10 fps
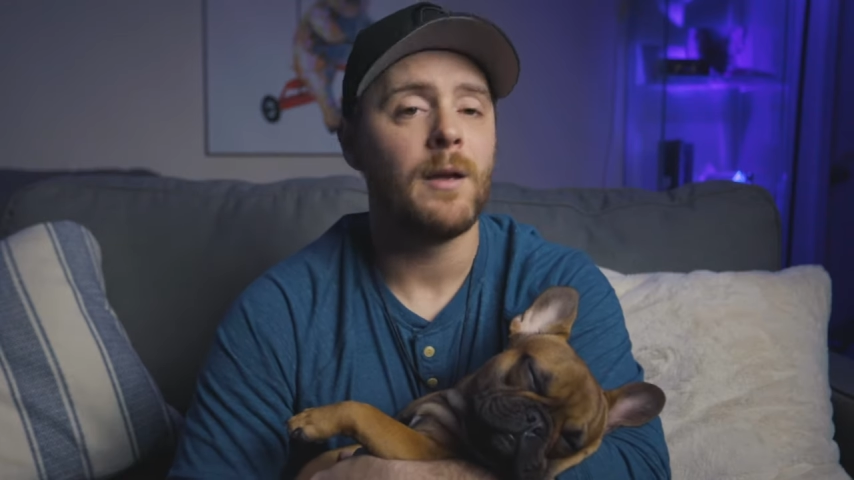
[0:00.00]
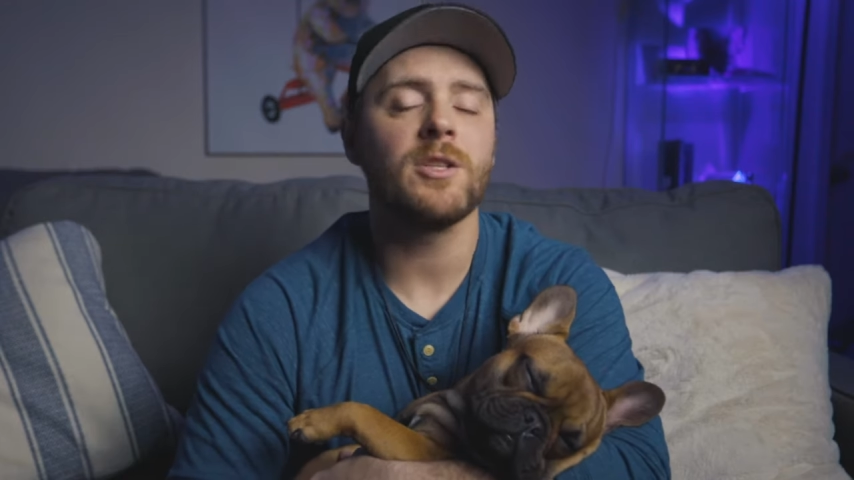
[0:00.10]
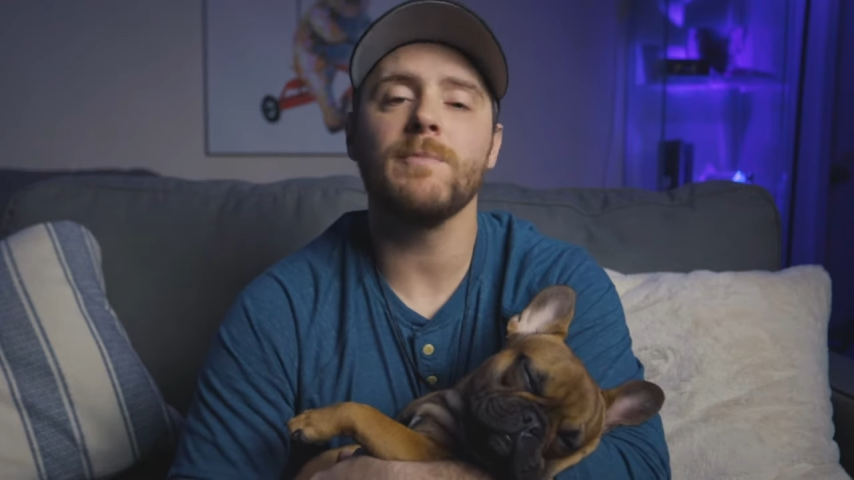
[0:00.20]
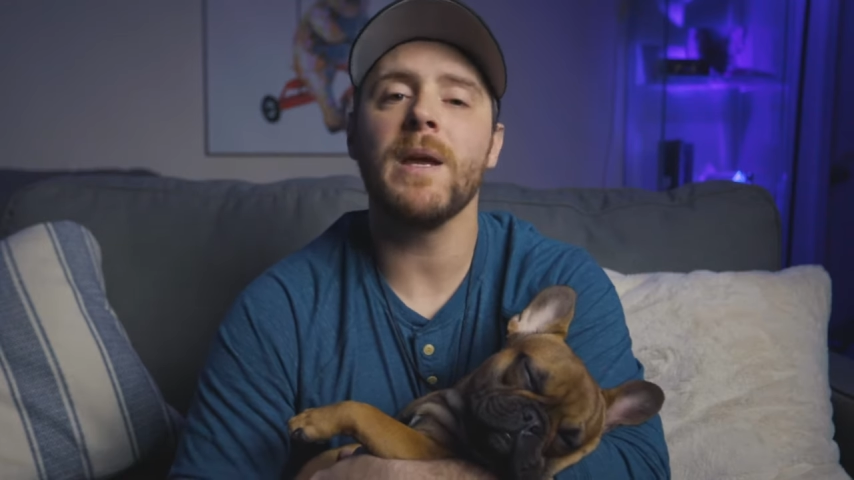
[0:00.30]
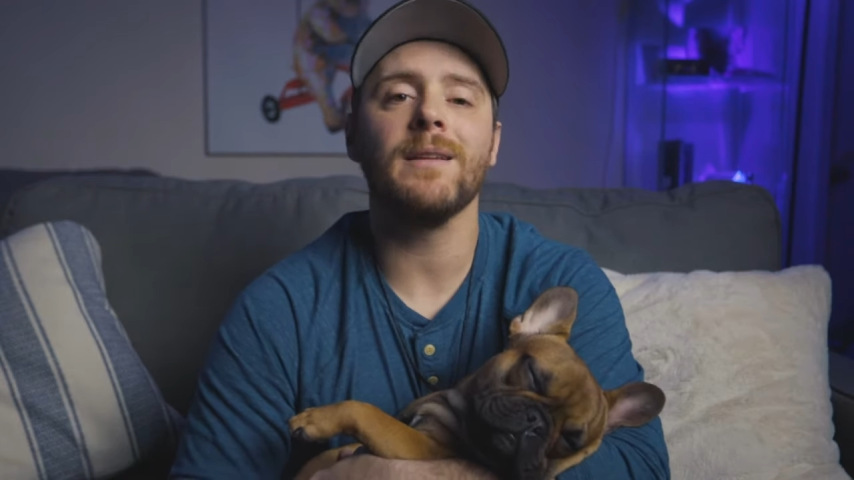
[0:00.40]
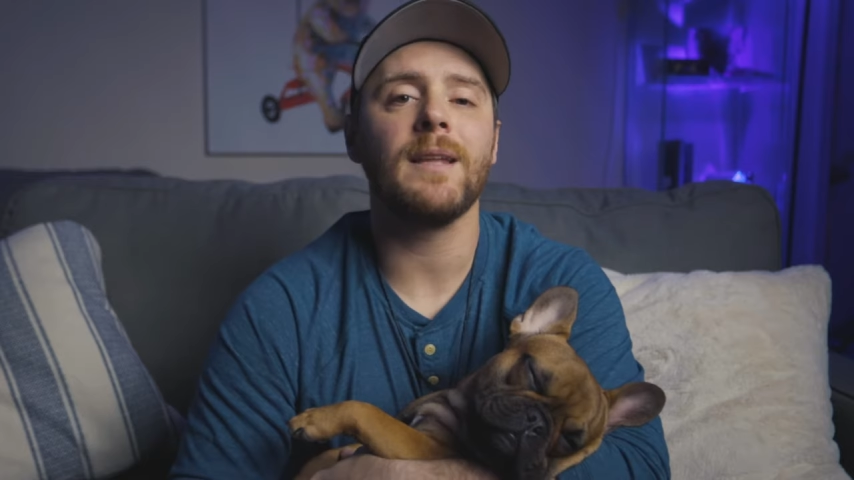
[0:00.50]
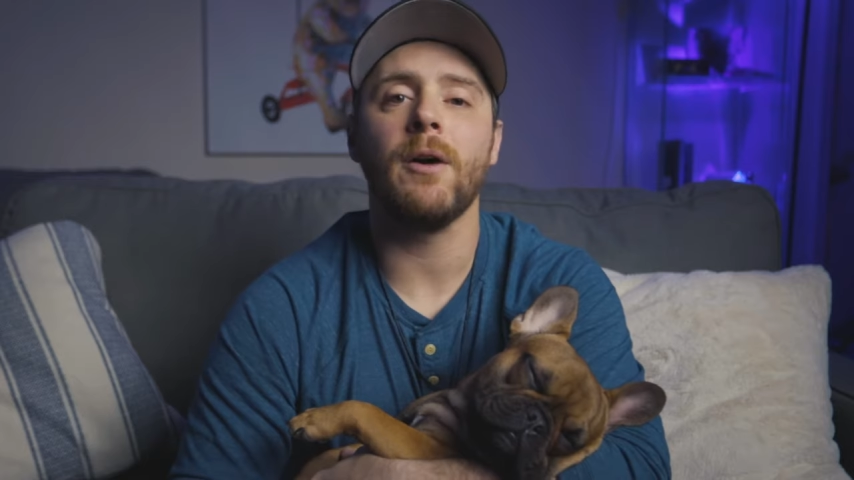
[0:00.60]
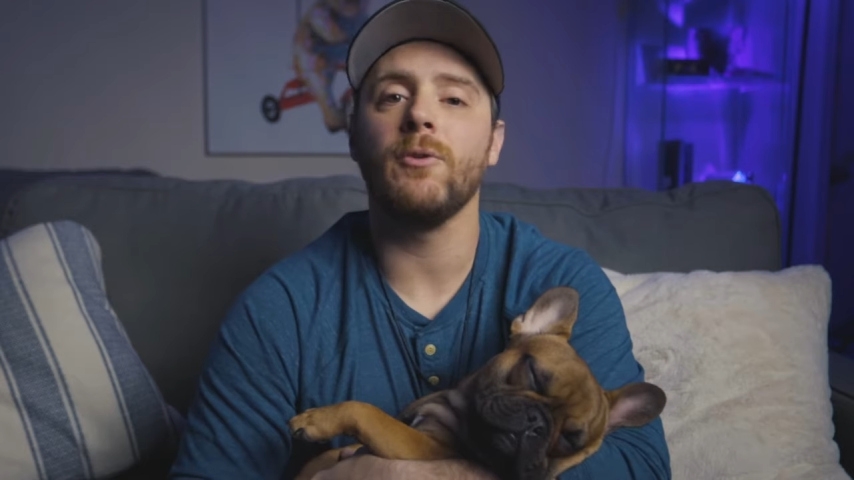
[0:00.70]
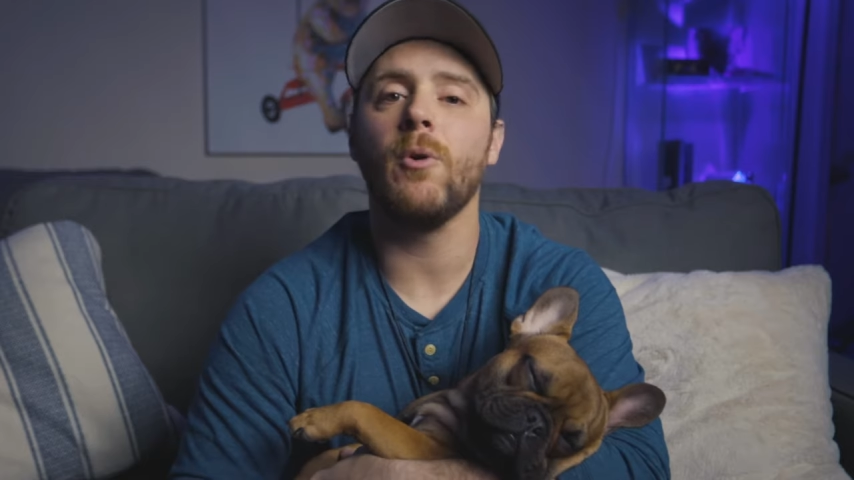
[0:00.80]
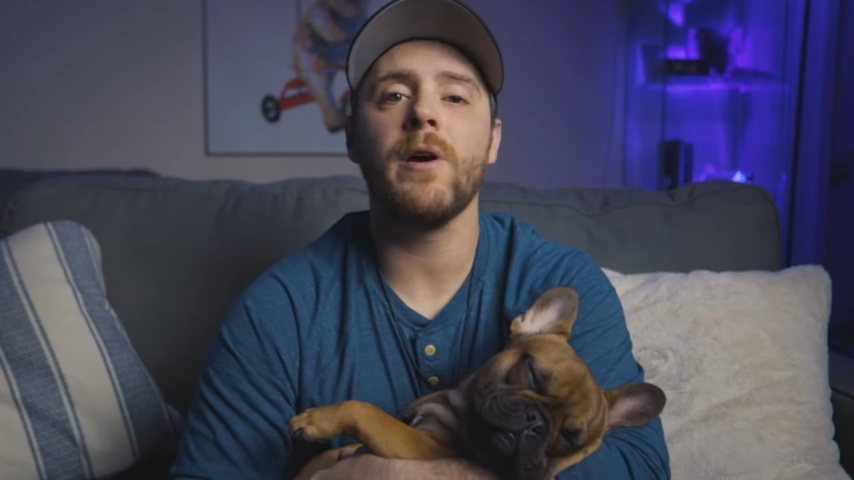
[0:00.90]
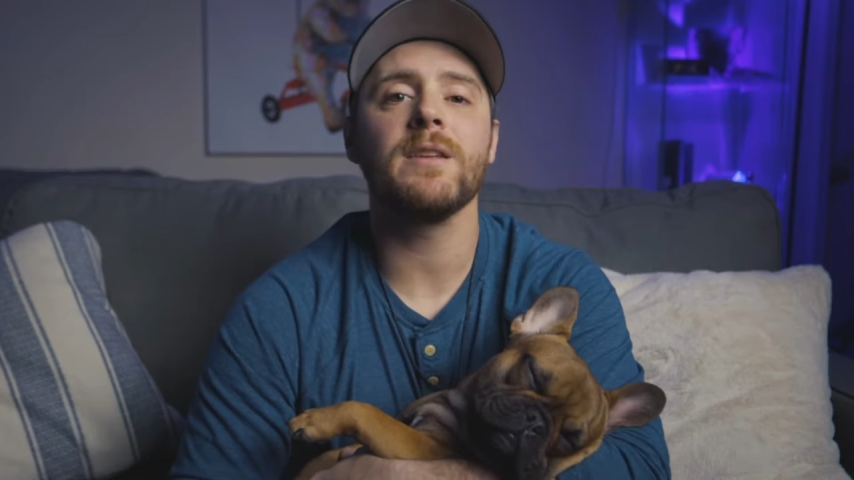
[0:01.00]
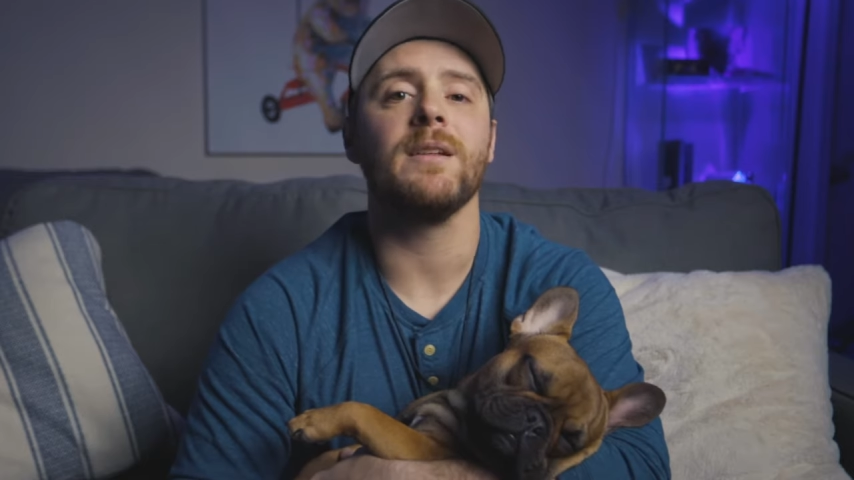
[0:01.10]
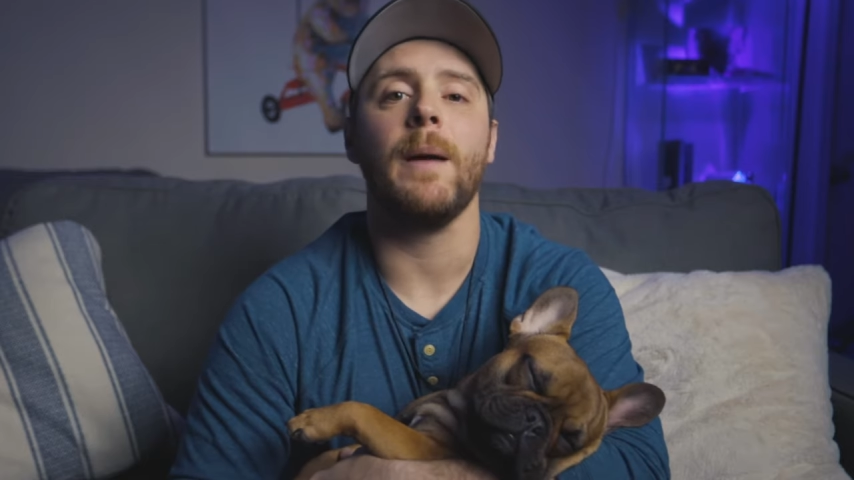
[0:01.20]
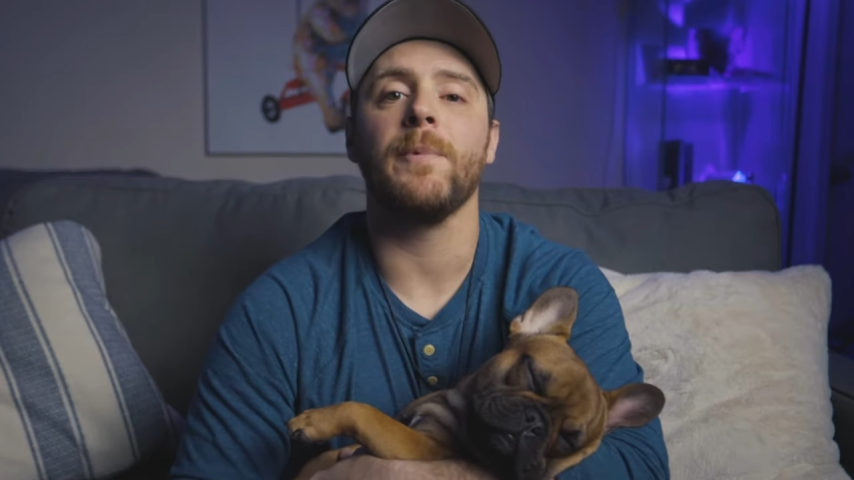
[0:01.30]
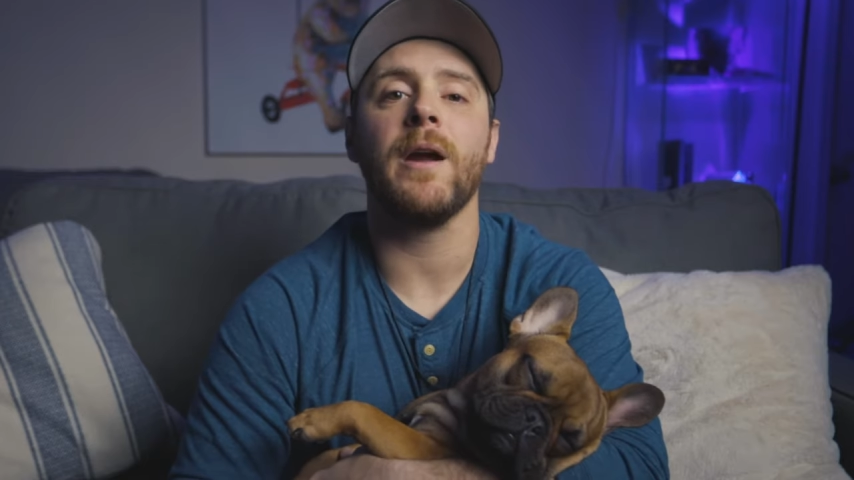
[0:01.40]
Just make a loud noise,
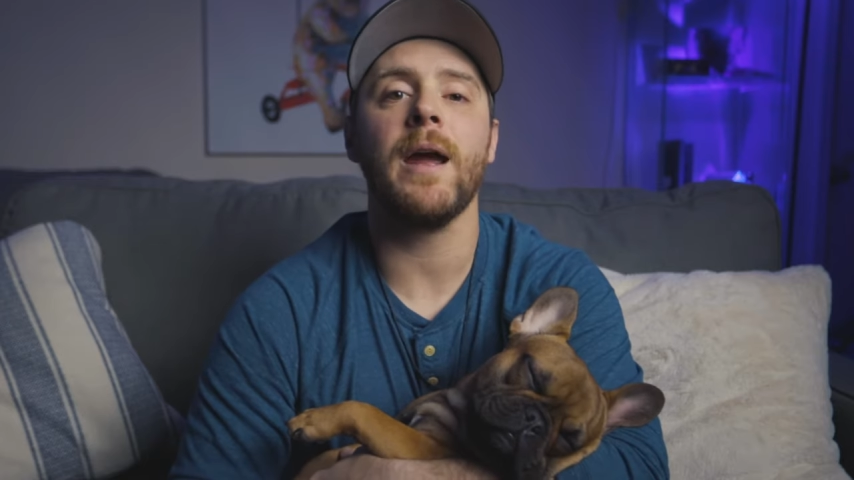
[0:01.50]
clap your